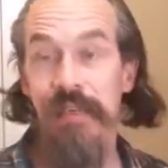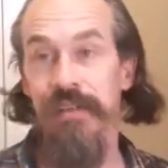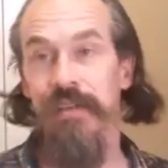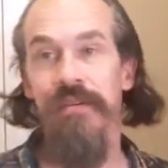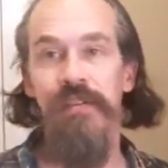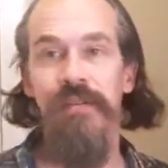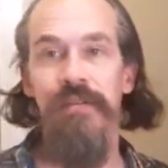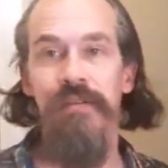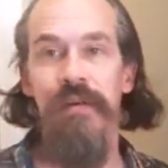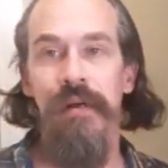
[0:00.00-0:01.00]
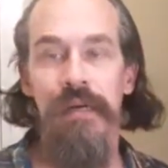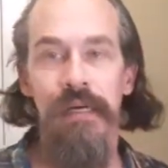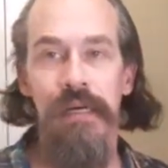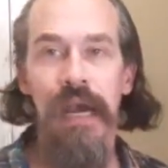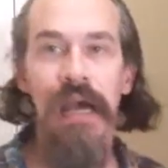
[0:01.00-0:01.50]
that I showed you,
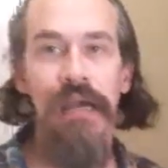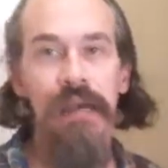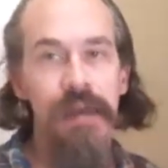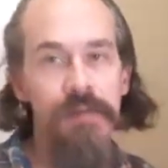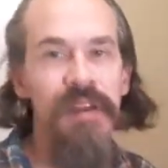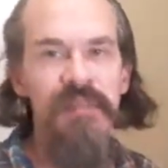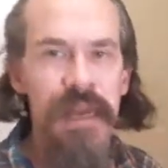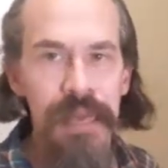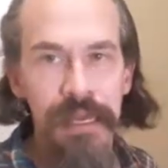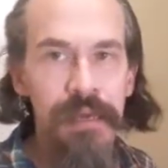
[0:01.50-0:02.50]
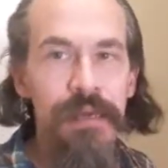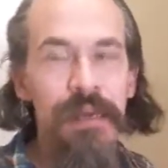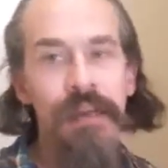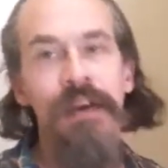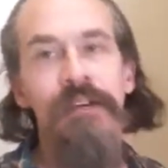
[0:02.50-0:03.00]
I'm gonna make
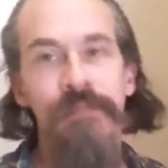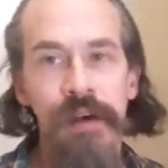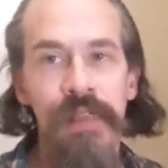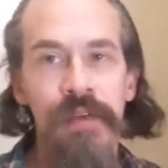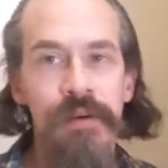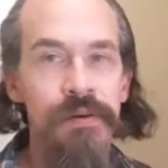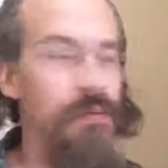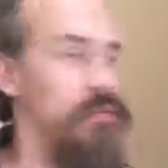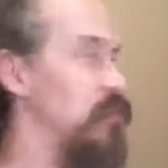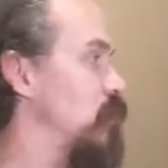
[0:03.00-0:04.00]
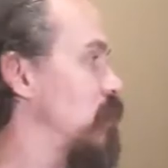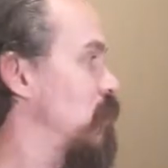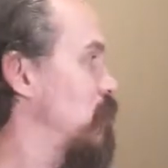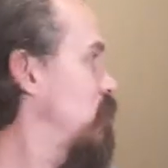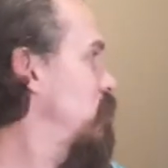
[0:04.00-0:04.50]
enough on those
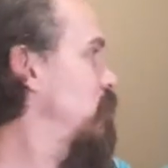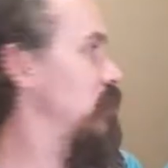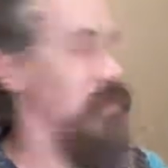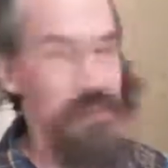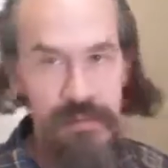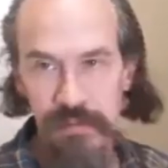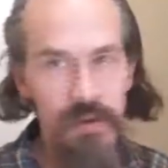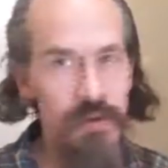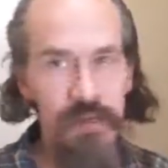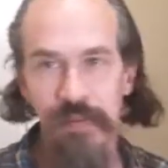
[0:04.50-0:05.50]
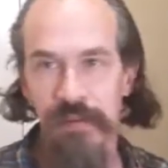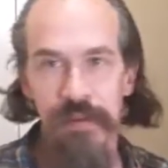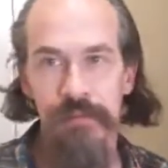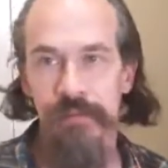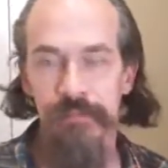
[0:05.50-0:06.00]
that this won't
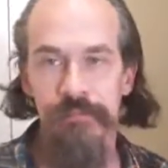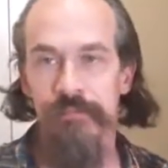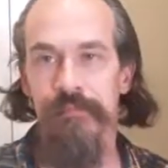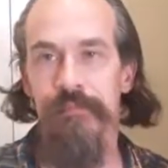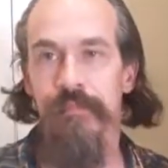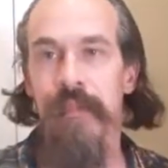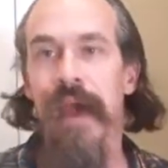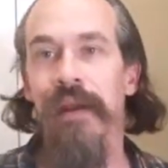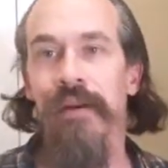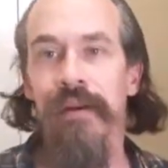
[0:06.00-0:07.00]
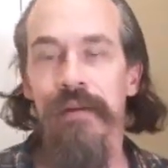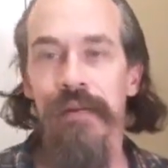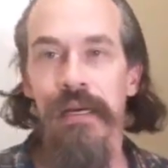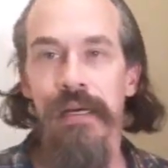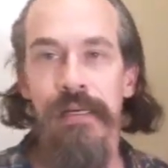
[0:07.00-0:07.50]
even matter.
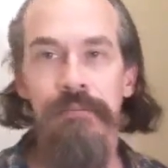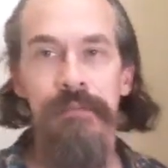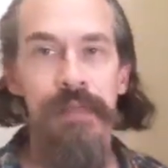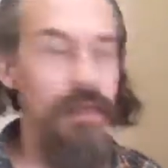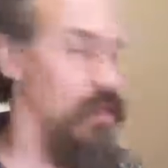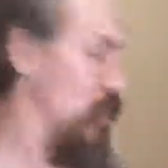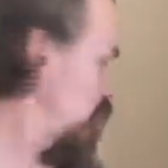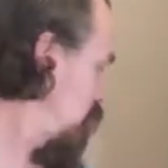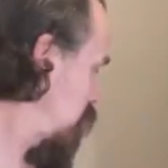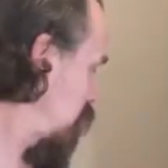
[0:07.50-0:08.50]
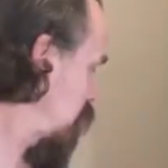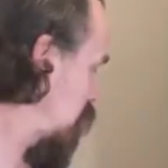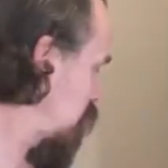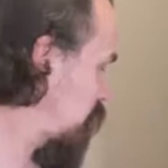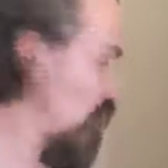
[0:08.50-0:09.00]
I've got a
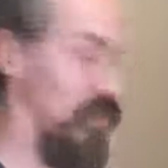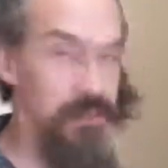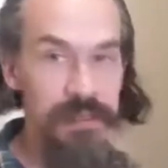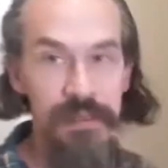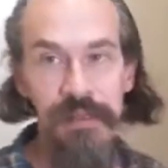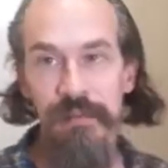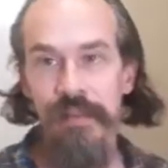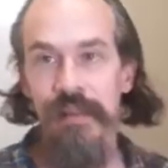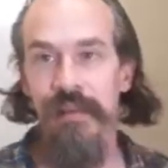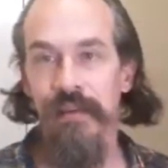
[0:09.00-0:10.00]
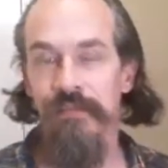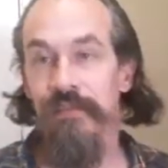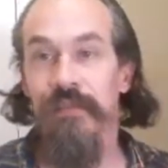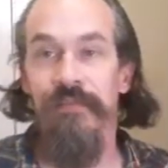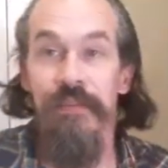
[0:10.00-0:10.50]
couple items there that I'm selling
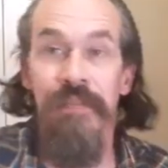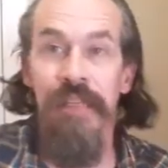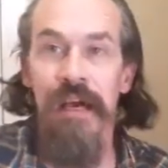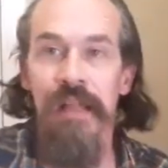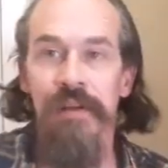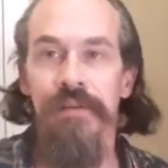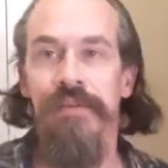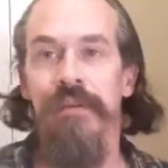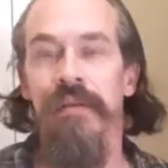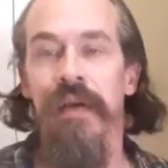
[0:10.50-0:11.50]
for $50.